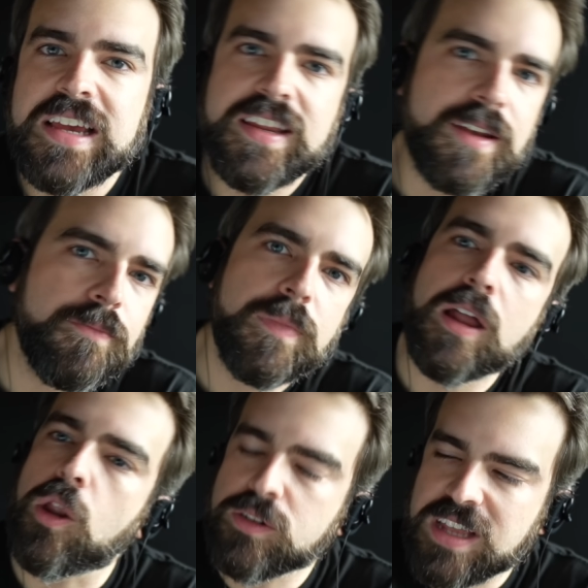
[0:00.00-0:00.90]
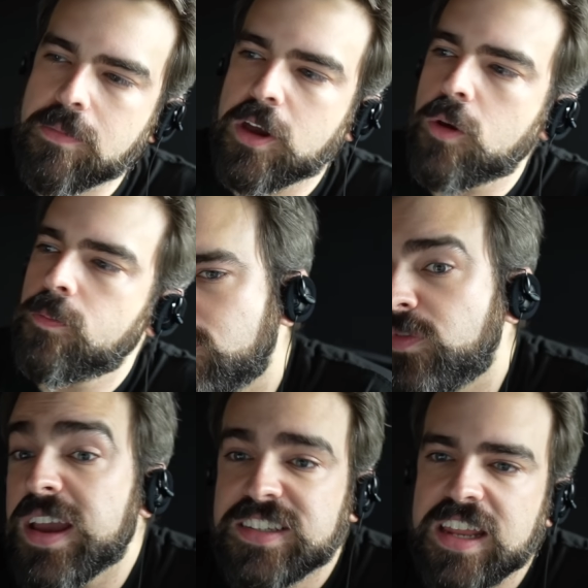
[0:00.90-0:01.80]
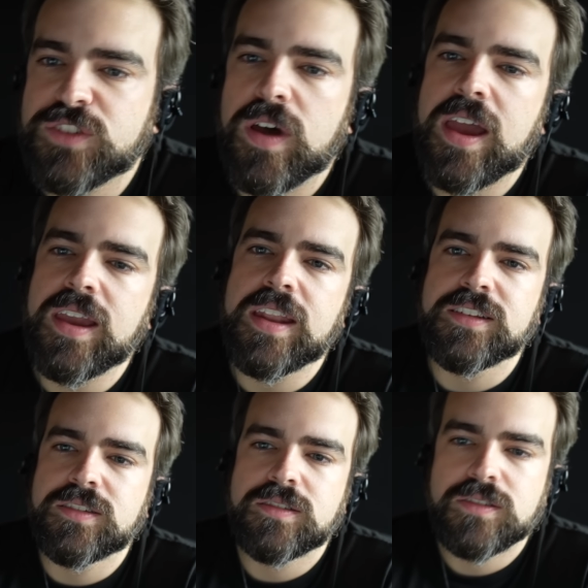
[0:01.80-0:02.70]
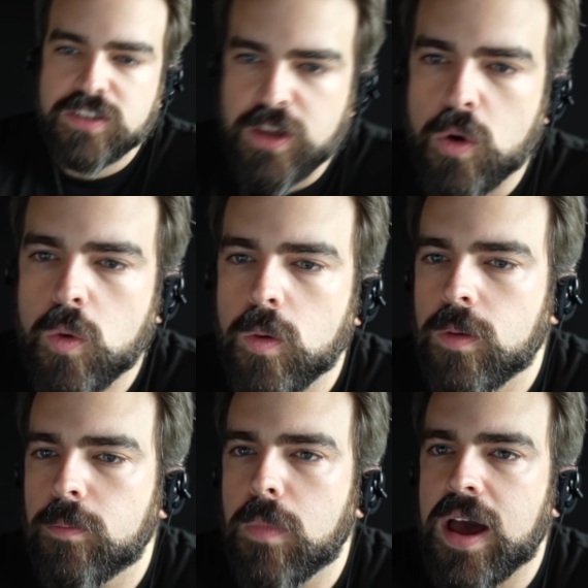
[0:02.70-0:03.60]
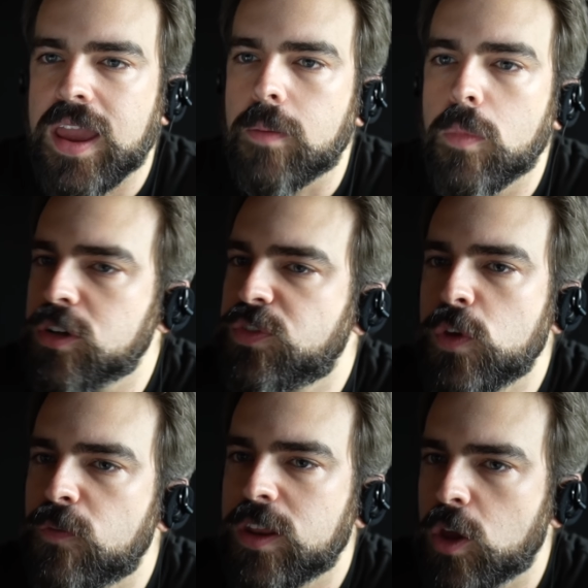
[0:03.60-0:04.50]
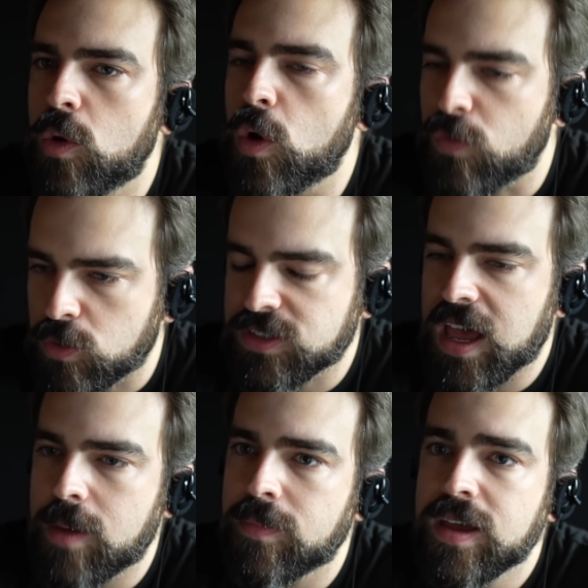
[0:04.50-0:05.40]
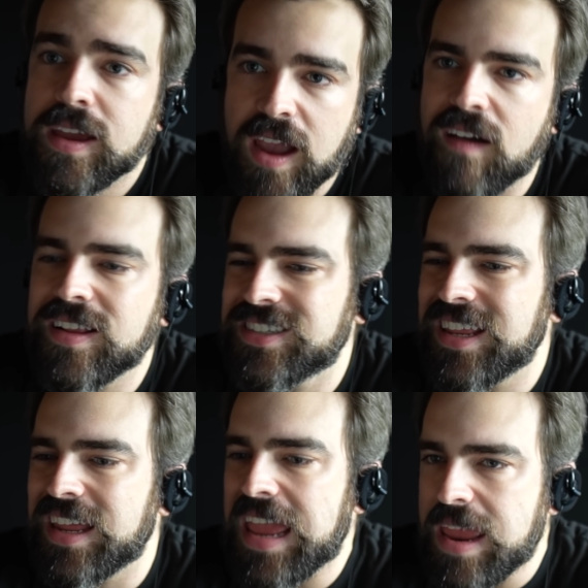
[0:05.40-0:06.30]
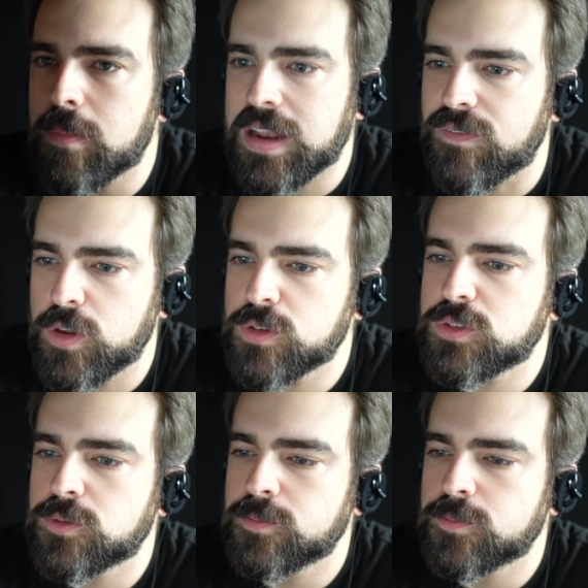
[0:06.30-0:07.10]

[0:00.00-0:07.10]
I did, a long time ago. Very satisfying. It is still my most viewed video of all time, currently sitting at 8 million views.